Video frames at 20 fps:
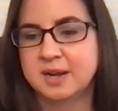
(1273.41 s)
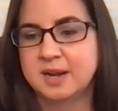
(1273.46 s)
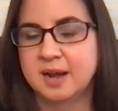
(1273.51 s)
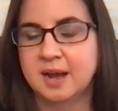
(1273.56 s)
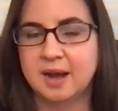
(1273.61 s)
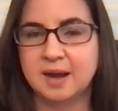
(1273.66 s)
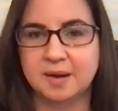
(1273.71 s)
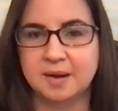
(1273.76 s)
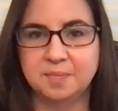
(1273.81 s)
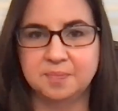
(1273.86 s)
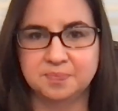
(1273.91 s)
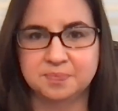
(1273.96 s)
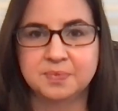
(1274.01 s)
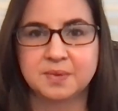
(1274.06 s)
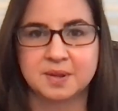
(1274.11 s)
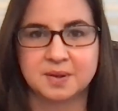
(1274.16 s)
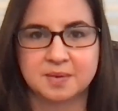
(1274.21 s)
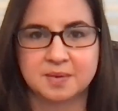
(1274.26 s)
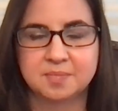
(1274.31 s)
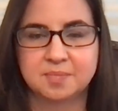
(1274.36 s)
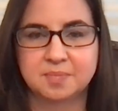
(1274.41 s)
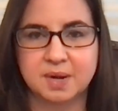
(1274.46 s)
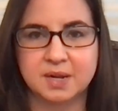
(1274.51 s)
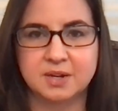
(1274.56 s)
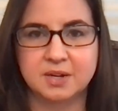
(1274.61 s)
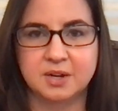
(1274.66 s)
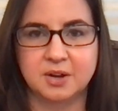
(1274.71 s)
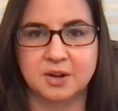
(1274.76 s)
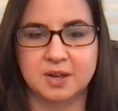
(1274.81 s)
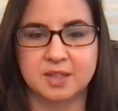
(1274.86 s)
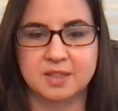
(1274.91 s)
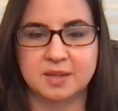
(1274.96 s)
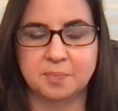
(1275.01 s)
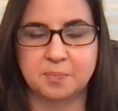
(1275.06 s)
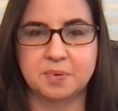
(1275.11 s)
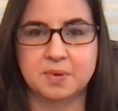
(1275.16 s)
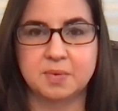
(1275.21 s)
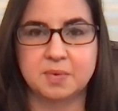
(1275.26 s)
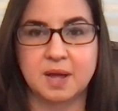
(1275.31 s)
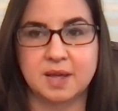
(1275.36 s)
But I
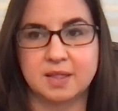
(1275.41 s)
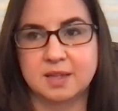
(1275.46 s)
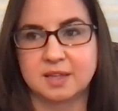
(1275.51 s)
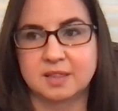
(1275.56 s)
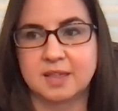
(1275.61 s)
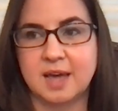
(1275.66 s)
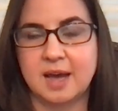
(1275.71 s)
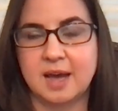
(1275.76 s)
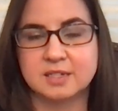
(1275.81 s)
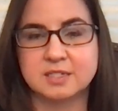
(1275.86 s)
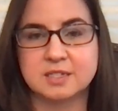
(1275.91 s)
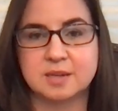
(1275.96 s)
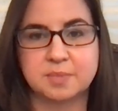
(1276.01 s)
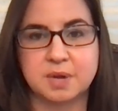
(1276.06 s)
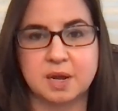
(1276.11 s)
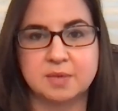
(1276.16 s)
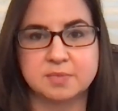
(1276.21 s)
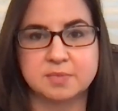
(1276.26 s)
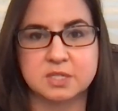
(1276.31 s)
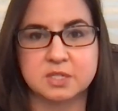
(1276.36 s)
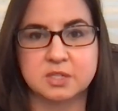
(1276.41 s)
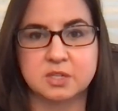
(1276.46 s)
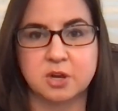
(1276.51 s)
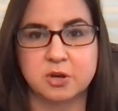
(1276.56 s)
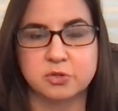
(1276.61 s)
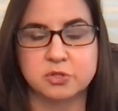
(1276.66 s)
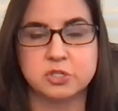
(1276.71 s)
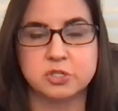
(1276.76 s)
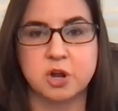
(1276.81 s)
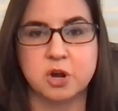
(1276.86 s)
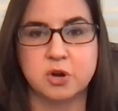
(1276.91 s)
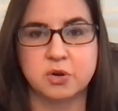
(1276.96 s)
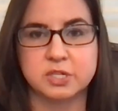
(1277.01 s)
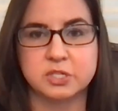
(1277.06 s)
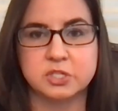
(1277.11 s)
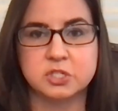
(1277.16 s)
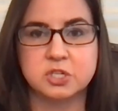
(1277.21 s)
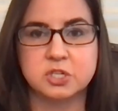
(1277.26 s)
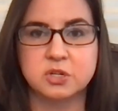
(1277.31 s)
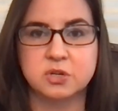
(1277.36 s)
think that sometimes goes
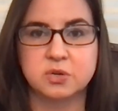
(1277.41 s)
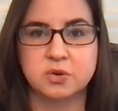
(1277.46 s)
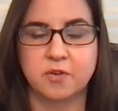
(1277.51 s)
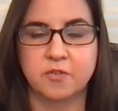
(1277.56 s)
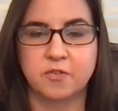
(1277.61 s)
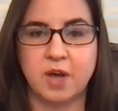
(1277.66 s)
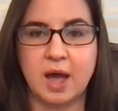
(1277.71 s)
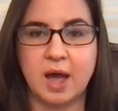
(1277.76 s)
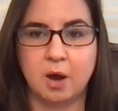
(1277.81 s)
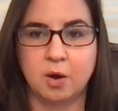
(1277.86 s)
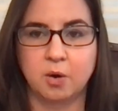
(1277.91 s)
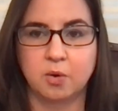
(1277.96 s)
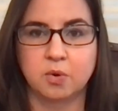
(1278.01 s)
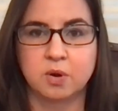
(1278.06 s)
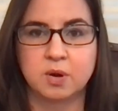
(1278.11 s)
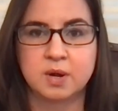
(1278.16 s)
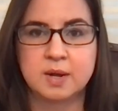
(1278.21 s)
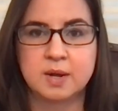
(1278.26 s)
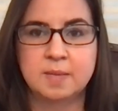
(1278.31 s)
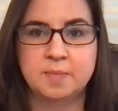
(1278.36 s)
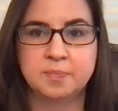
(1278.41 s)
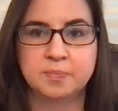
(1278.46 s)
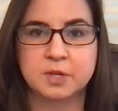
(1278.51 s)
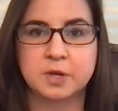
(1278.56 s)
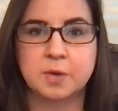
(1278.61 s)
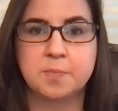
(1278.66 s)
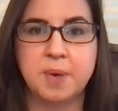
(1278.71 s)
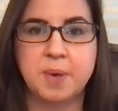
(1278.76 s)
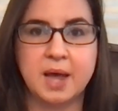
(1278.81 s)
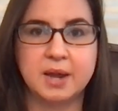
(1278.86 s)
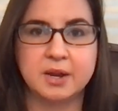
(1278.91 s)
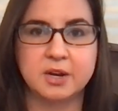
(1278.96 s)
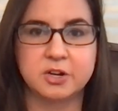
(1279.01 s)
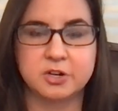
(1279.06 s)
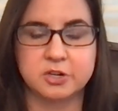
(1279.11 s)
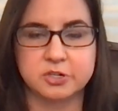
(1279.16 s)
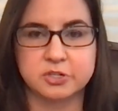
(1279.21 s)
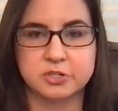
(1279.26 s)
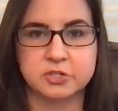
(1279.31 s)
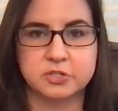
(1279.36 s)
noticed too of how
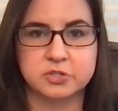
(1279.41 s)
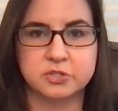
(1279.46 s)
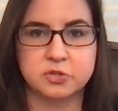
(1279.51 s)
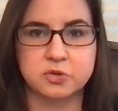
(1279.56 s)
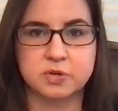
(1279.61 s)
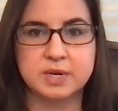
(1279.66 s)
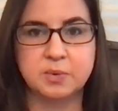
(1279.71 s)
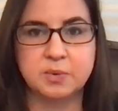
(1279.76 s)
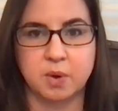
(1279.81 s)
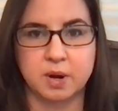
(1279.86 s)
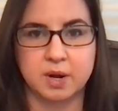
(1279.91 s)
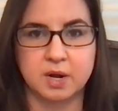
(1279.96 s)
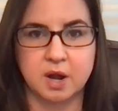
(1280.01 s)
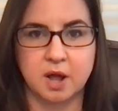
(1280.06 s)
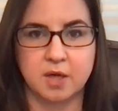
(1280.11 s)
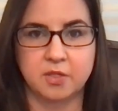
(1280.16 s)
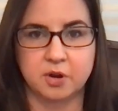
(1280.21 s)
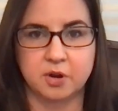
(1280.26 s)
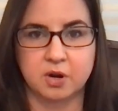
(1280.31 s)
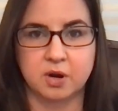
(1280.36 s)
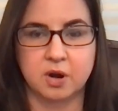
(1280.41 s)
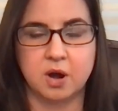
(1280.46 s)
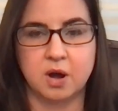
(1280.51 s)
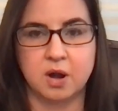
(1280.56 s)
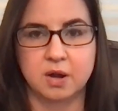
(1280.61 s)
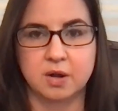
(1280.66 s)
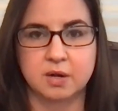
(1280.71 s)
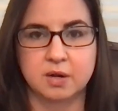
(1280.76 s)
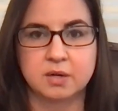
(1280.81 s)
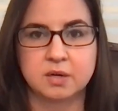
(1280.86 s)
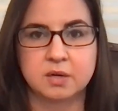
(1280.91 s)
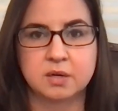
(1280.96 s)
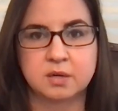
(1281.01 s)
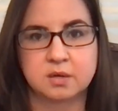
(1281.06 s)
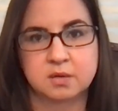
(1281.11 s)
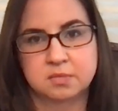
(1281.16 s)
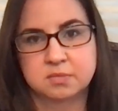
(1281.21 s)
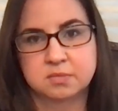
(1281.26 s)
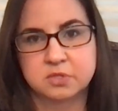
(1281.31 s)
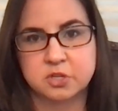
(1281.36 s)
competitors treat one another on
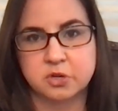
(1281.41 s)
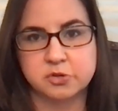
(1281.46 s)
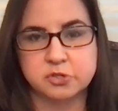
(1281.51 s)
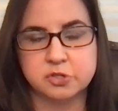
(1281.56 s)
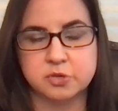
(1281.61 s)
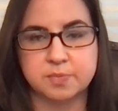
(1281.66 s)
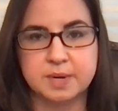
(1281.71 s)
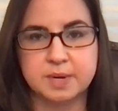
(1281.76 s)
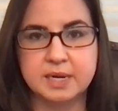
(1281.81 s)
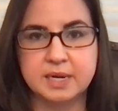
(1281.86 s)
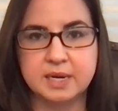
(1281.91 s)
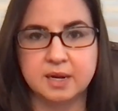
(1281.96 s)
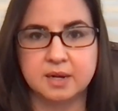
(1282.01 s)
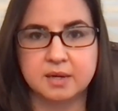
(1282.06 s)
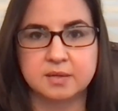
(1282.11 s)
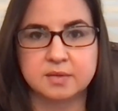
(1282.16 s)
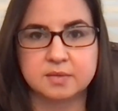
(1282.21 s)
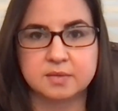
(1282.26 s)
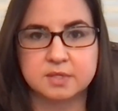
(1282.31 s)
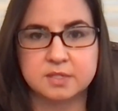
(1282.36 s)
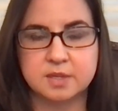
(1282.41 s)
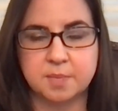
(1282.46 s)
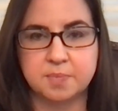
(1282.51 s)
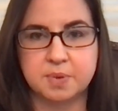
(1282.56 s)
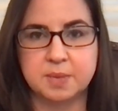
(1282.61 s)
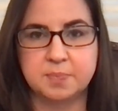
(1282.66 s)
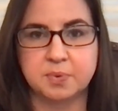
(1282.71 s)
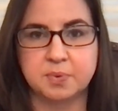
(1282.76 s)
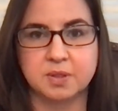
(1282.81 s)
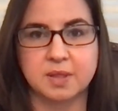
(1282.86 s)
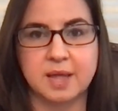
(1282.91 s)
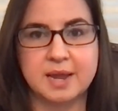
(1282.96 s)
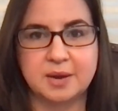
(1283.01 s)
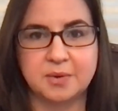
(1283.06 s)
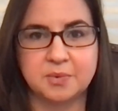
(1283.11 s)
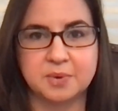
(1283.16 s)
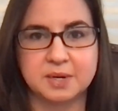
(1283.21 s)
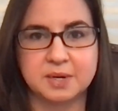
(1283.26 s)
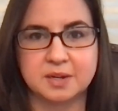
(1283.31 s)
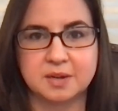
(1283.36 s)
social media. Some people like
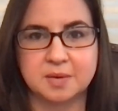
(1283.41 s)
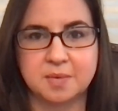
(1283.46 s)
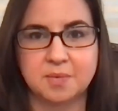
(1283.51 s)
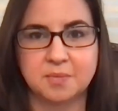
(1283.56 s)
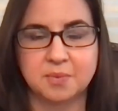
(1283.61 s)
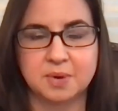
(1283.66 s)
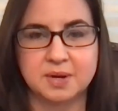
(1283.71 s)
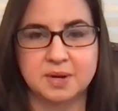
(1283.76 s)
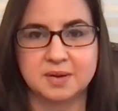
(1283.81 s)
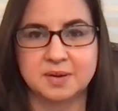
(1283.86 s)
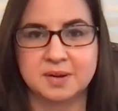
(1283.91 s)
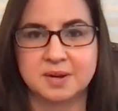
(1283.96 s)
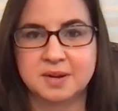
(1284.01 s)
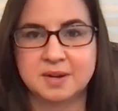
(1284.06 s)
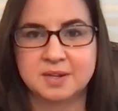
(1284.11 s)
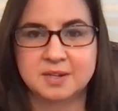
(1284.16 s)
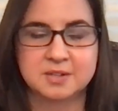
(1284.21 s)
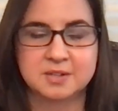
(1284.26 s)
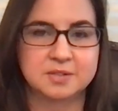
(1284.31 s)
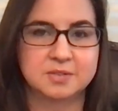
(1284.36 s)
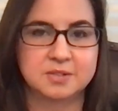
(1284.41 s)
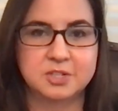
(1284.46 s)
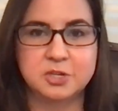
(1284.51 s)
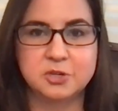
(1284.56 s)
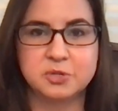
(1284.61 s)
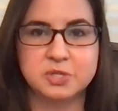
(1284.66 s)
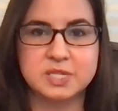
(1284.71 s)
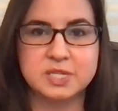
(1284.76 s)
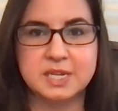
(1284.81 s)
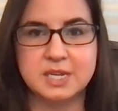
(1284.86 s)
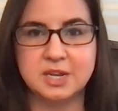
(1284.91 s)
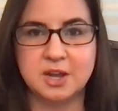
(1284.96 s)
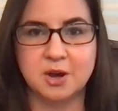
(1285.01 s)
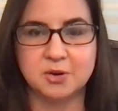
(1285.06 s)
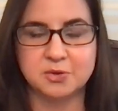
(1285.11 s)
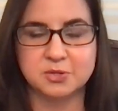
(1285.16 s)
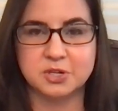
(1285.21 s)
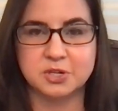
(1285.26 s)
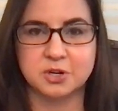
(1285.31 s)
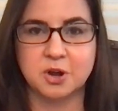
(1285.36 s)
when two
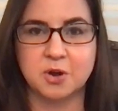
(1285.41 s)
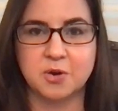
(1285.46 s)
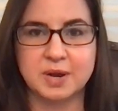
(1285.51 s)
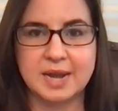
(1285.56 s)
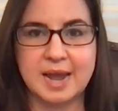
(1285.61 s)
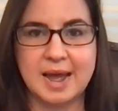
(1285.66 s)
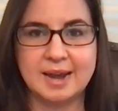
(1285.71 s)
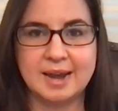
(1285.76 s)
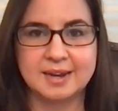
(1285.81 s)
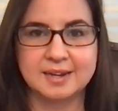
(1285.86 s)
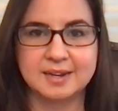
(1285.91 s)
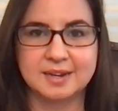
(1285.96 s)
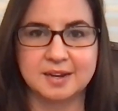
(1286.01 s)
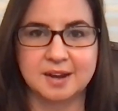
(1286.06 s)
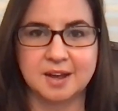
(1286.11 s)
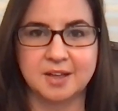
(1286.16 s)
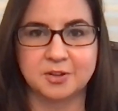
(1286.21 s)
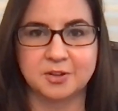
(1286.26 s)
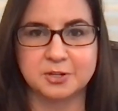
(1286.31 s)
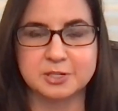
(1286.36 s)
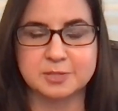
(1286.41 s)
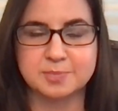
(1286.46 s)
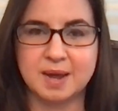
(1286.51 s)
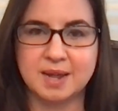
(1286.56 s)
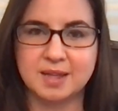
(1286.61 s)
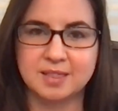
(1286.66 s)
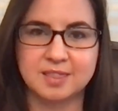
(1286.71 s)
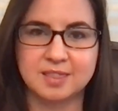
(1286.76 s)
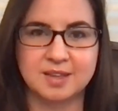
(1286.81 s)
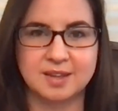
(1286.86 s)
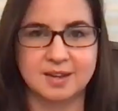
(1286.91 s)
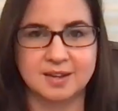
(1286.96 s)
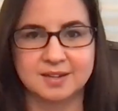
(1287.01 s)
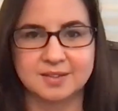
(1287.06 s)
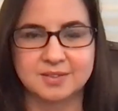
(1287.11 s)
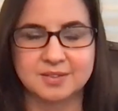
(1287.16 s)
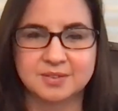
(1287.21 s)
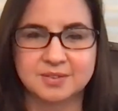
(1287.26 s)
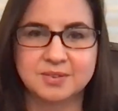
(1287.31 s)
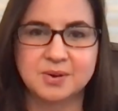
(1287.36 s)
CEOs are going at it, and others might think,
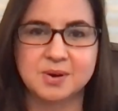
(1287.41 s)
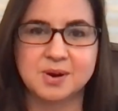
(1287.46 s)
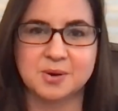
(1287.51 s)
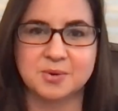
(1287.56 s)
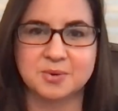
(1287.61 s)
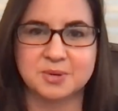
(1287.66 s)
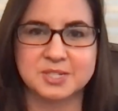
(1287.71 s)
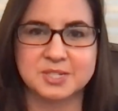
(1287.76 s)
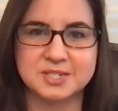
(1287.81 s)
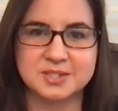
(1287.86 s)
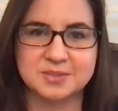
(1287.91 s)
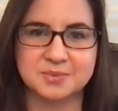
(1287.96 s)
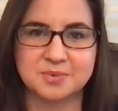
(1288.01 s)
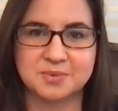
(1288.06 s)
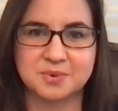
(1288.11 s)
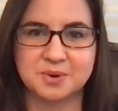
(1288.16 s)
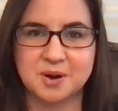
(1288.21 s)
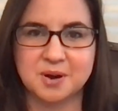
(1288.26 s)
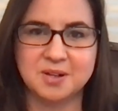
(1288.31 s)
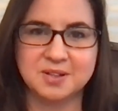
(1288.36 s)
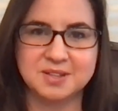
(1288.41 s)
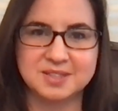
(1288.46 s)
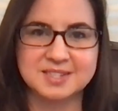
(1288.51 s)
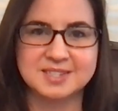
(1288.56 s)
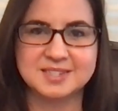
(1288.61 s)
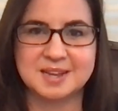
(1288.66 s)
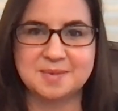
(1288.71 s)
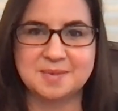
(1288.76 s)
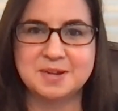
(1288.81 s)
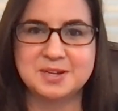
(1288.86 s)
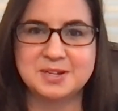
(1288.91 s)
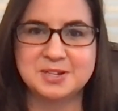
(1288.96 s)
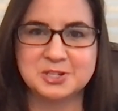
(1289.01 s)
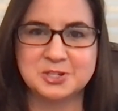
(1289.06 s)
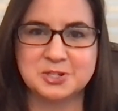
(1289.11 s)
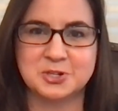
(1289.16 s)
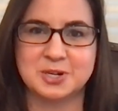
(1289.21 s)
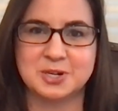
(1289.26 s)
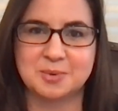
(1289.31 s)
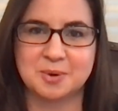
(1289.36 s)
"Oh, we're all in the same
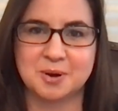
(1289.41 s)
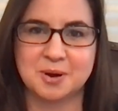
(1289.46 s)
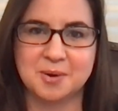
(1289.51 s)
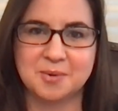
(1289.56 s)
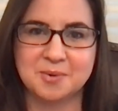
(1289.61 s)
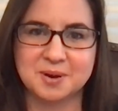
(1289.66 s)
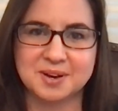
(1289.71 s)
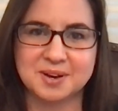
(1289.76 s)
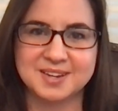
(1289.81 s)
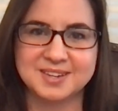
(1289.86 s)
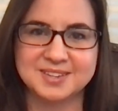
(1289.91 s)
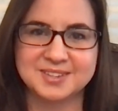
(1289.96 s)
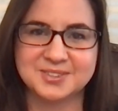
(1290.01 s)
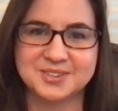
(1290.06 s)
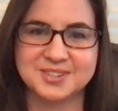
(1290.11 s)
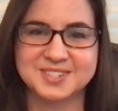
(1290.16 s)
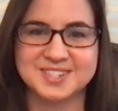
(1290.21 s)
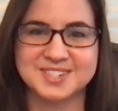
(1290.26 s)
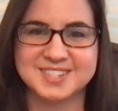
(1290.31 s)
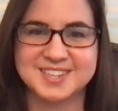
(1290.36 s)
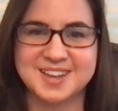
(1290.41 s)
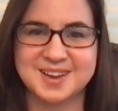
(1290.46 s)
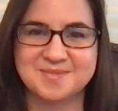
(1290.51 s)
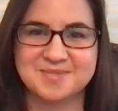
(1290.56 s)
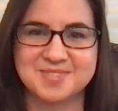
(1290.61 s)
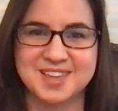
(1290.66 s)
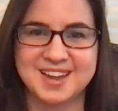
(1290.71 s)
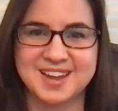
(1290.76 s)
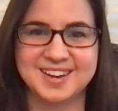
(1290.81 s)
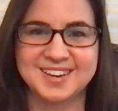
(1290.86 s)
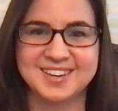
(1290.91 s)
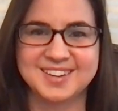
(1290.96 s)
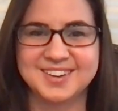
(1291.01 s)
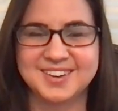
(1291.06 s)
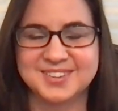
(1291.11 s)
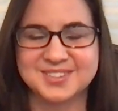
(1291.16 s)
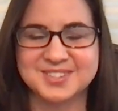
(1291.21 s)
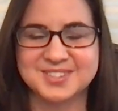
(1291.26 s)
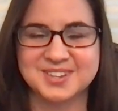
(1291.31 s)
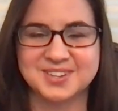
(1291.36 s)
industry. We're all working towards the same thing."
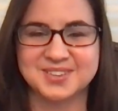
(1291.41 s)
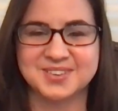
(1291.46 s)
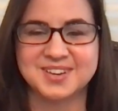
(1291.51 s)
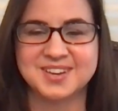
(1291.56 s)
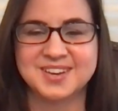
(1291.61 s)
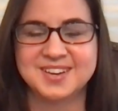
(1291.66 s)
So